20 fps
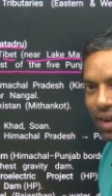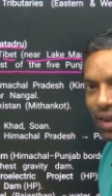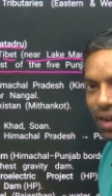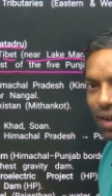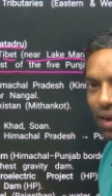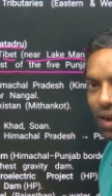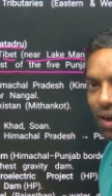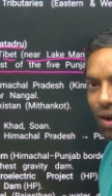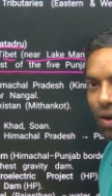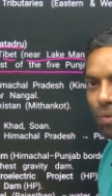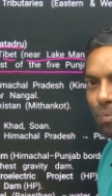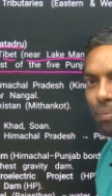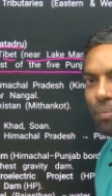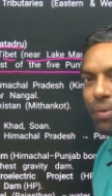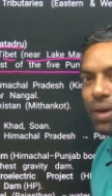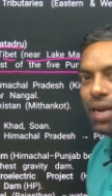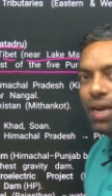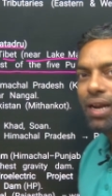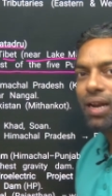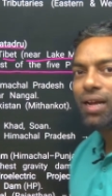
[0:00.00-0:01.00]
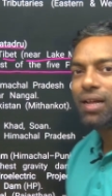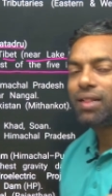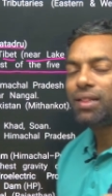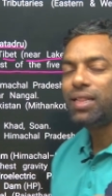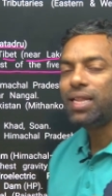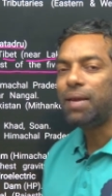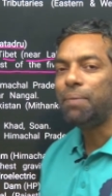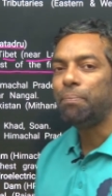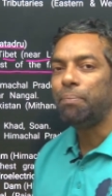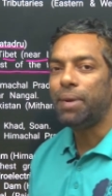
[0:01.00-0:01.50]
Ab mean
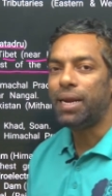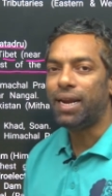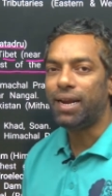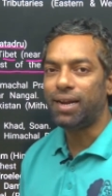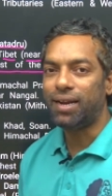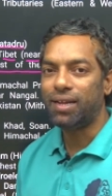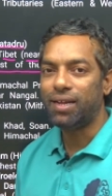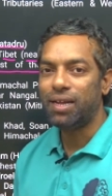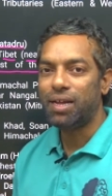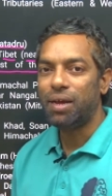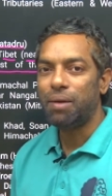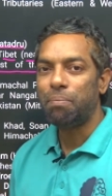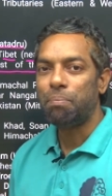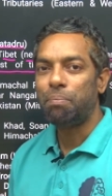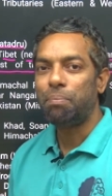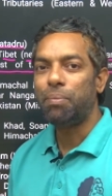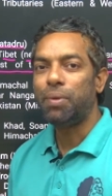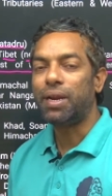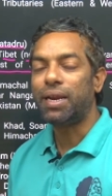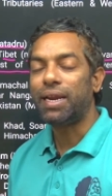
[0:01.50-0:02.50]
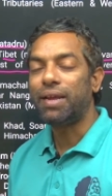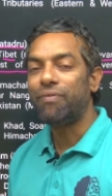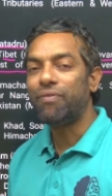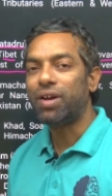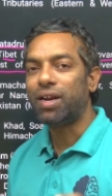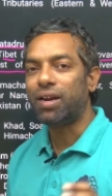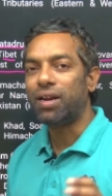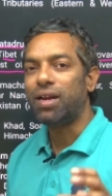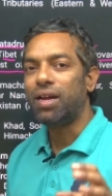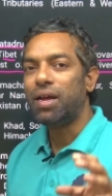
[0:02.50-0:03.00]
they meet. River
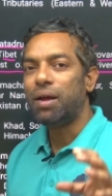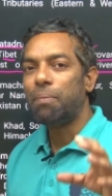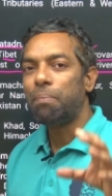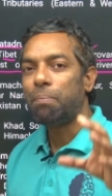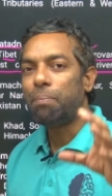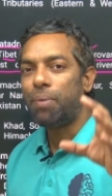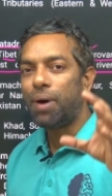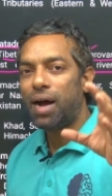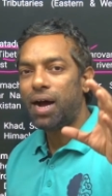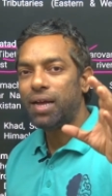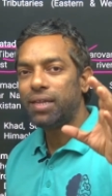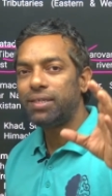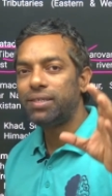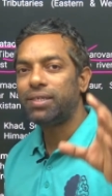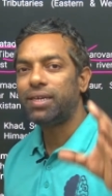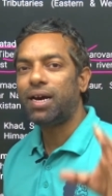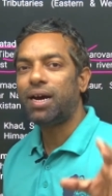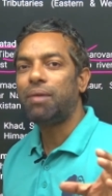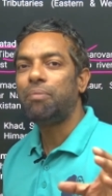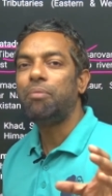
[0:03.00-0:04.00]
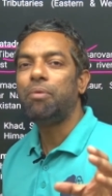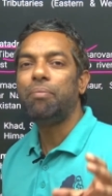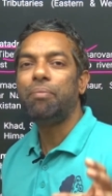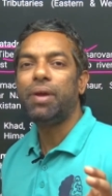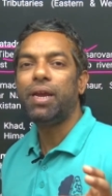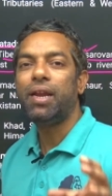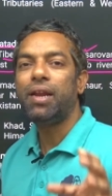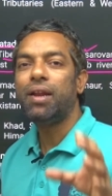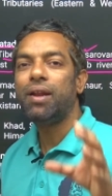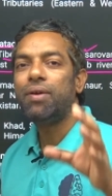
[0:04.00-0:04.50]
Panch Ab
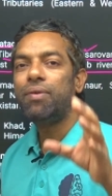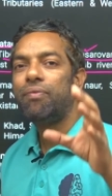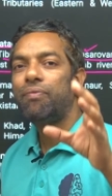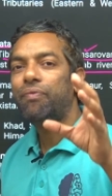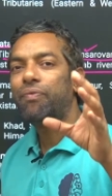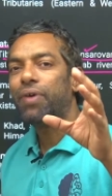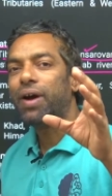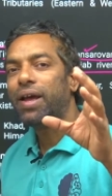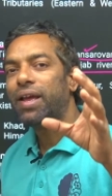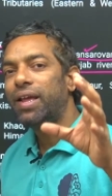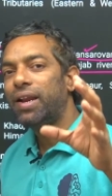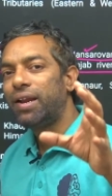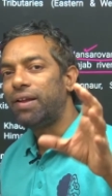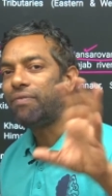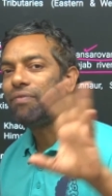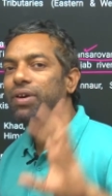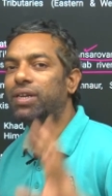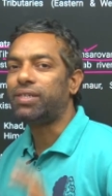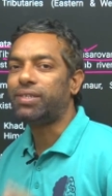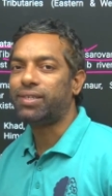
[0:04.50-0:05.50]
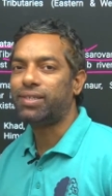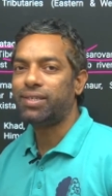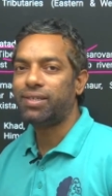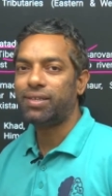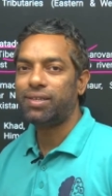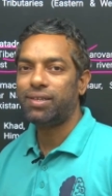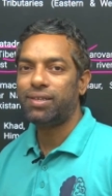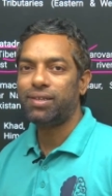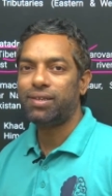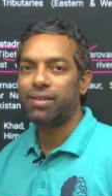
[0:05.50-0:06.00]
mean 5 rivers.
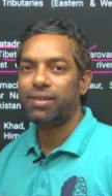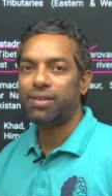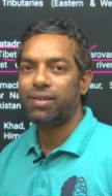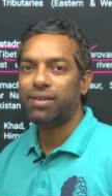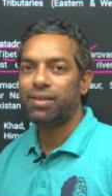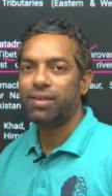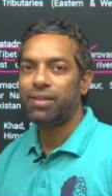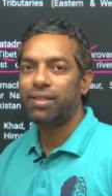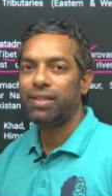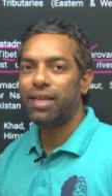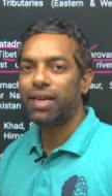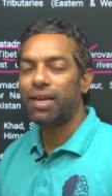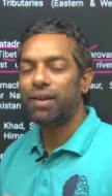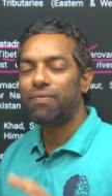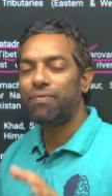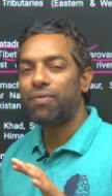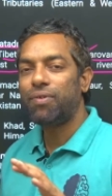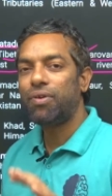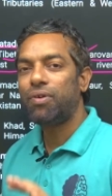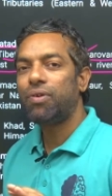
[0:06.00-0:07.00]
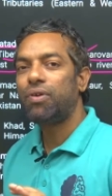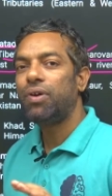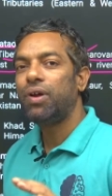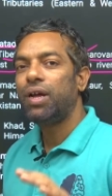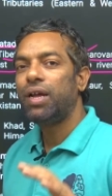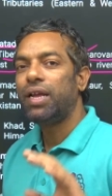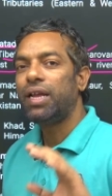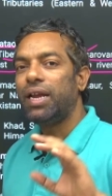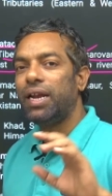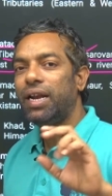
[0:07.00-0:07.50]
They can flow
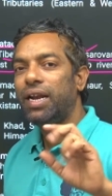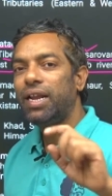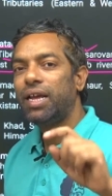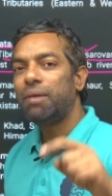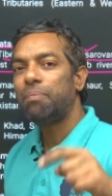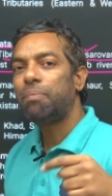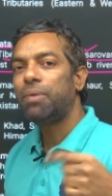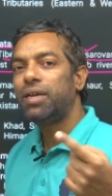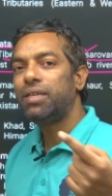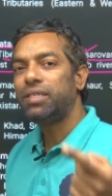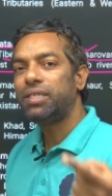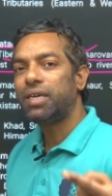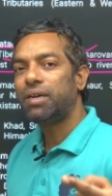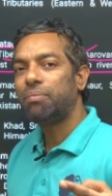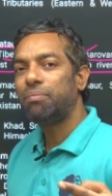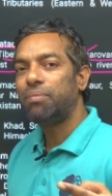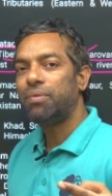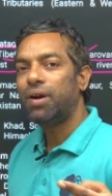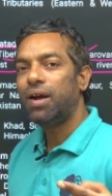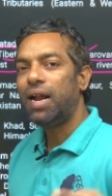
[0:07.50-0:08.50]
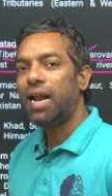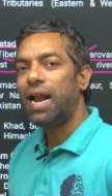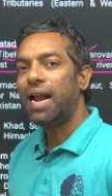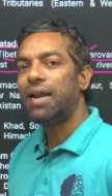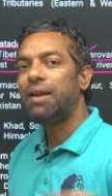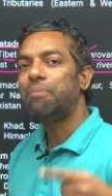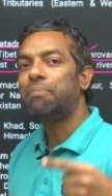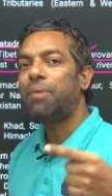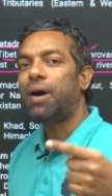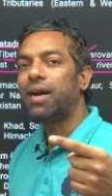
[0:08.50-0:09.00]
India Punjab and
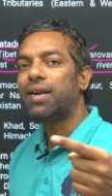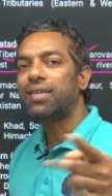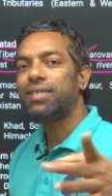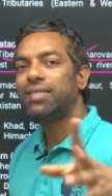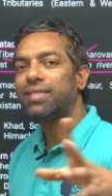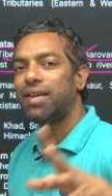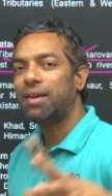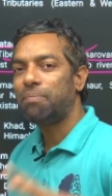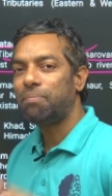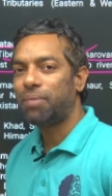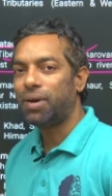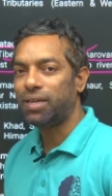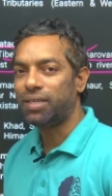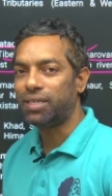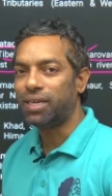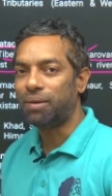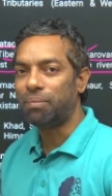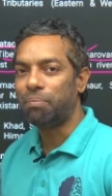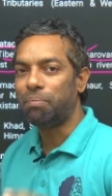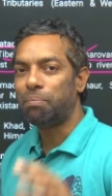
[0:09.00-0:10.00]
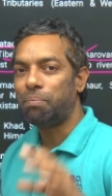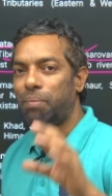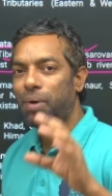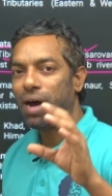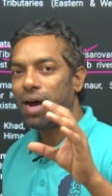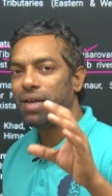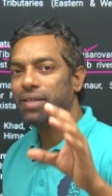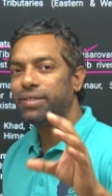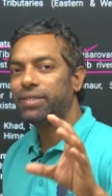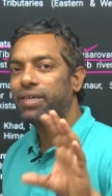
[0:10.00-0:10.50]
Pakistan Punjab.
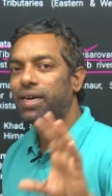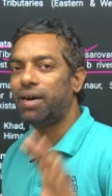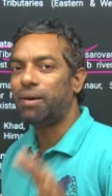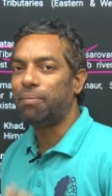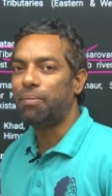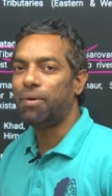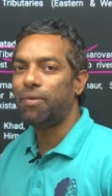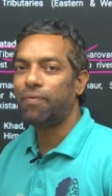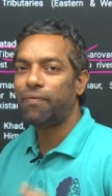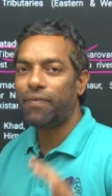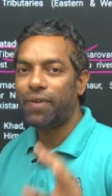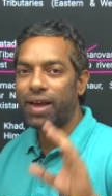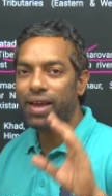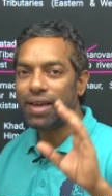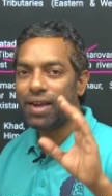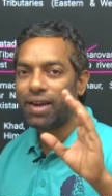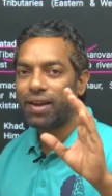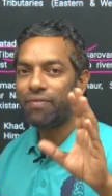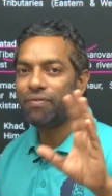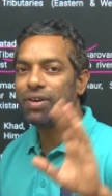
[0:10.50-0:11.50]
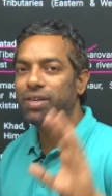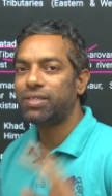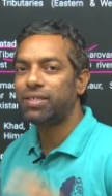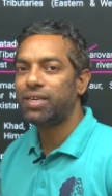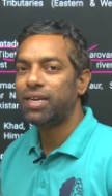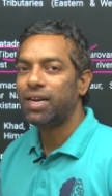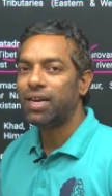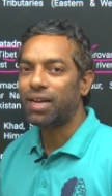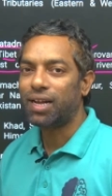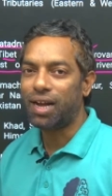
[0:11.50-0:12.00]
Panch Ab, 5 rivers
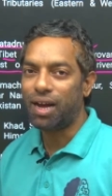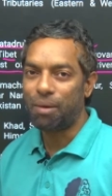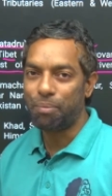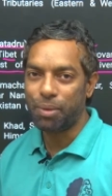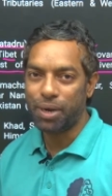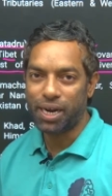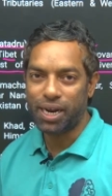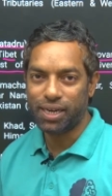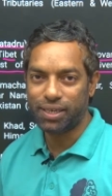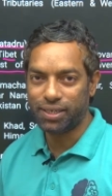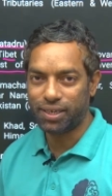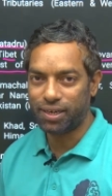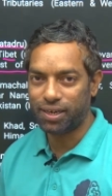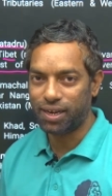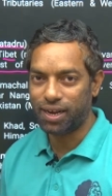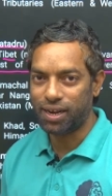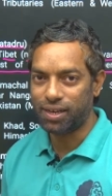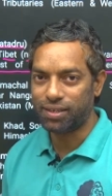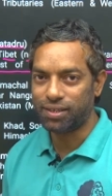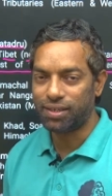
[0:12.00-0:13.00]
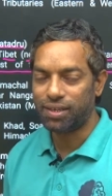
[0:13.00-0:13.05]
combination guys.